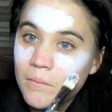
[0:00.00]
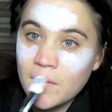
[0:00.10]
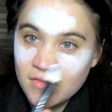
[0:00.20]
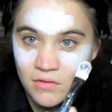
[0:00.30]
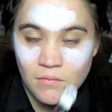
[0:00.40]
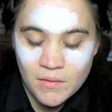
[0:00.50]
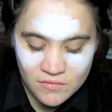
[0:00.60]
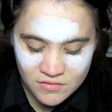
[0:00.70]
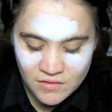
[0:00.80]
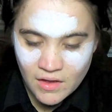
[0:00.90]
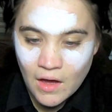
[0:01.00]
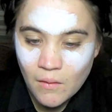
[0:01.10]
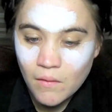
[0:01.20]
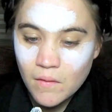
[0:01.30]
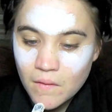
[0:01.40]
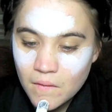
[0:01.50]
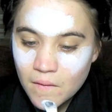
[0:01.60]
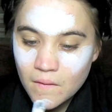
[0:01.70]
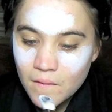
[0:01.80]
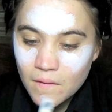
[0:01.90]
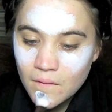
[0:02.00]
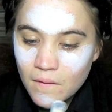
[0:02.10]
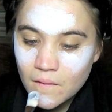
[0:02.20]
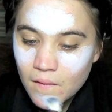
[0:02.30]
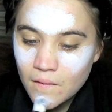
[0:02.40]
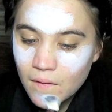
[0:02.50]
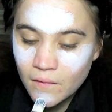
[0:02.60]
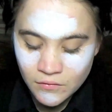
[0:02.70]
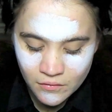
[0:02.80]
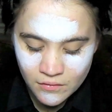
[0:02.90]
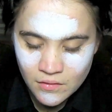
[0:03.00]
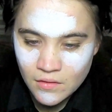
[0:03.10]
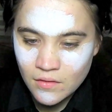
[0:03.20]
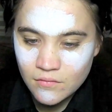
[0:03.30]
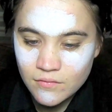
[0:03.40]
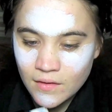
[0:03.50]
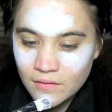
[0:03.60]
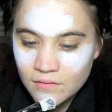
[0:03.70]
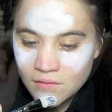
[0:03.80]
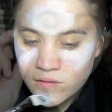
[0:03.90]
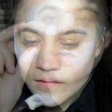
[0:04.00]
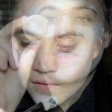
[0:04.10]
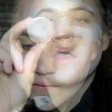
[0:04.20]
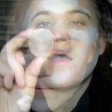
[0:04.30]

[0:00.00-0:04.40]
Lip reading: basically the bits that stick out on your face. Okay,